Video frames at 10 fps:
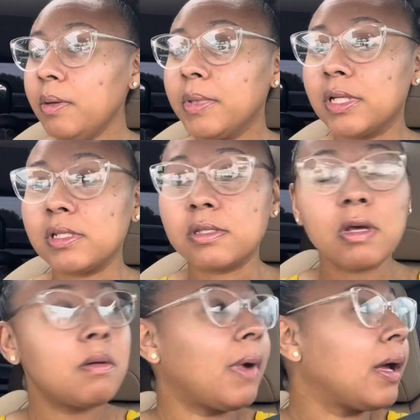because
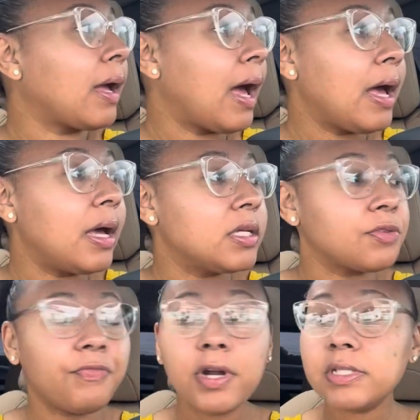oh my gosh,
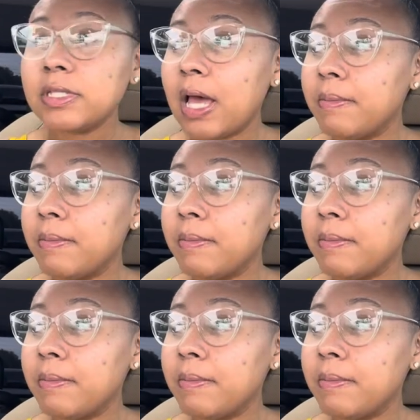this